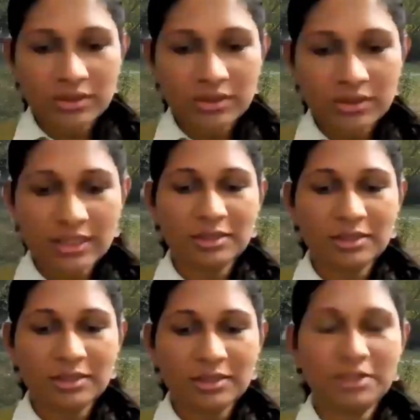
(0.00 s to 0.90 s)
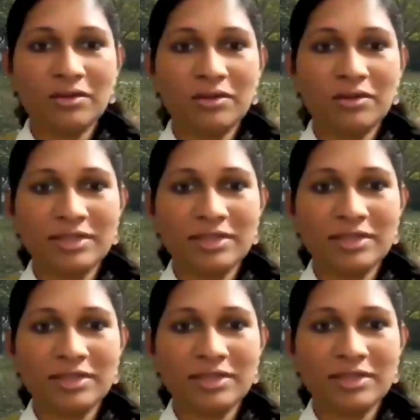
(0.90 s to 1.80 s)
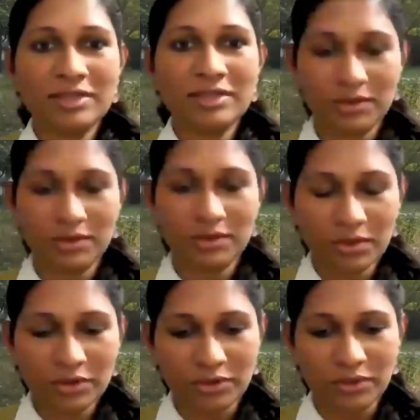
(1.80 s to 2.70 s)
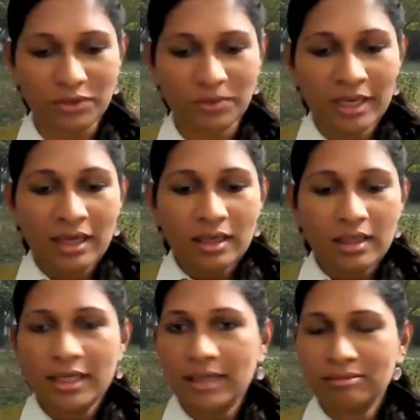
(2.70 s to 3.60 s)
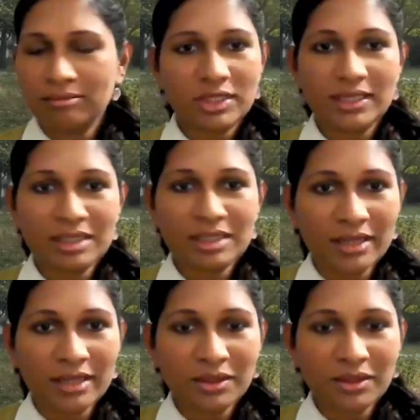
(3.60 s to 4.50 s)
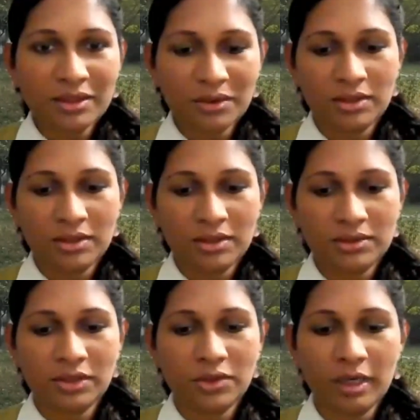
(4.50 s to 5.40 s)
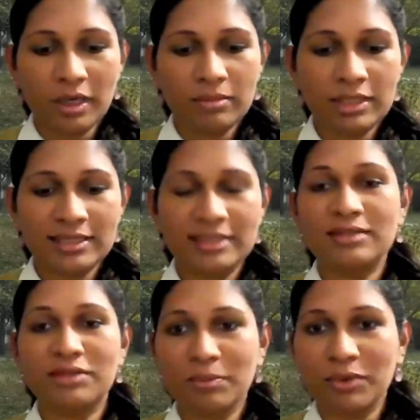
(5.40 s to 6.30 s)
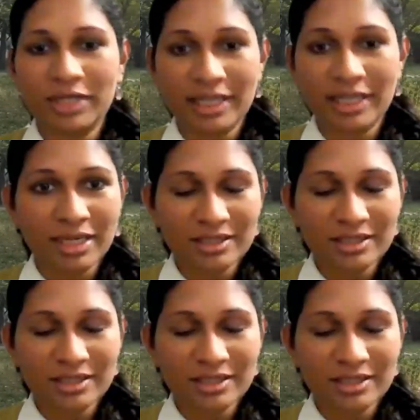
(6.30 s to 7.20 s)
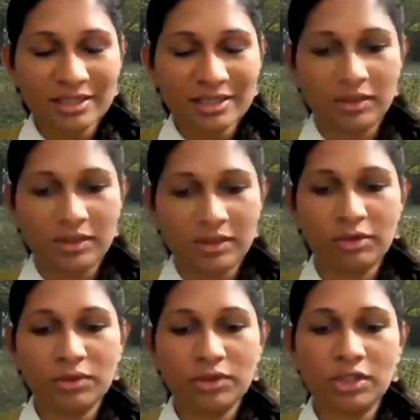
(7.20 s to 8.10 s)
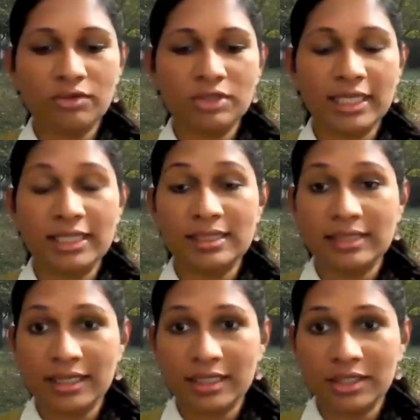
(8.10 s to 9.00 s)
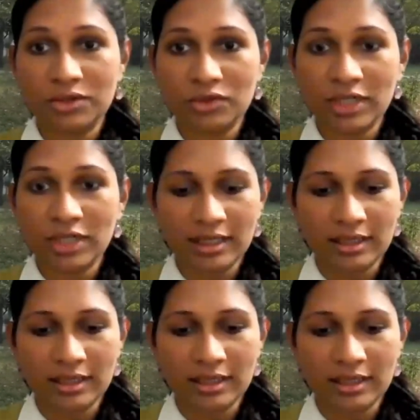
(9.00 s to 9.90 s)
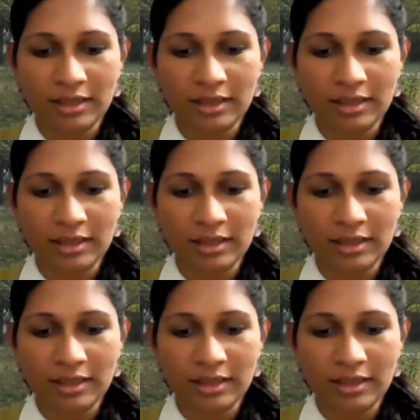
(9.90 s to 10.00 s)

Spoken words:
start off our conversation to the both of you, just a month ago or so, you published this report I mentioned about the evolution of Chinese lending to Sri Lanka.